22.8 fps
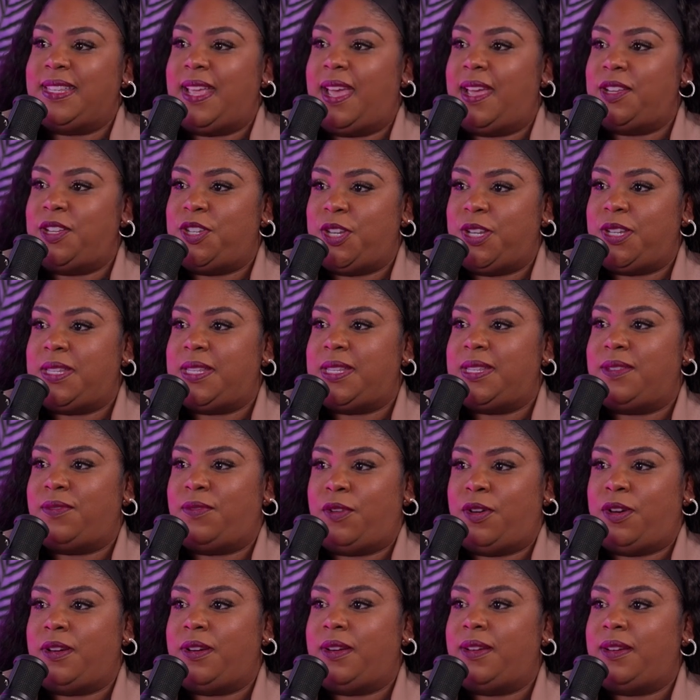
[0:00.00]
not just
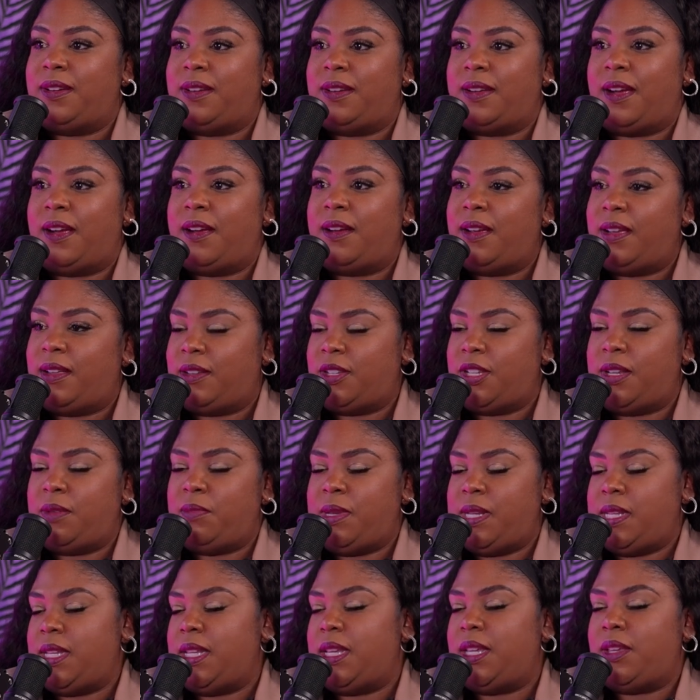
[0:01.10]
for our
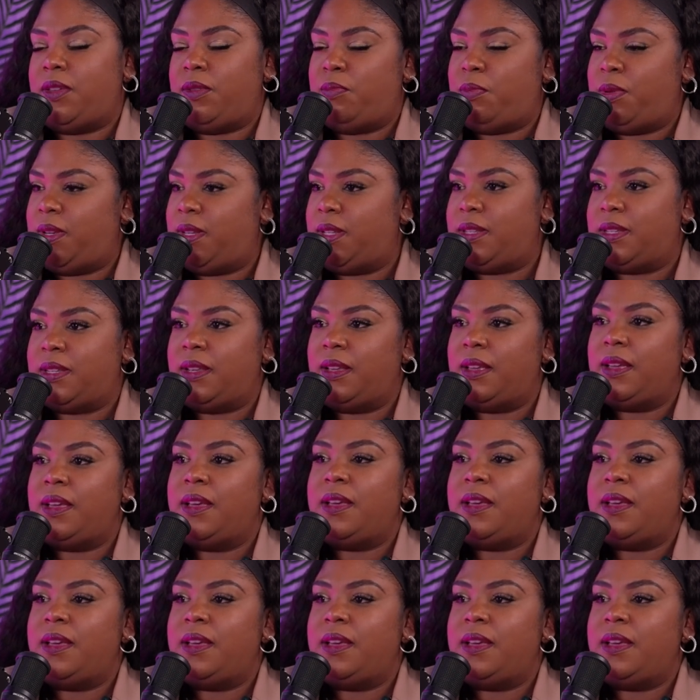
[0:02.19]
LGBTQ plus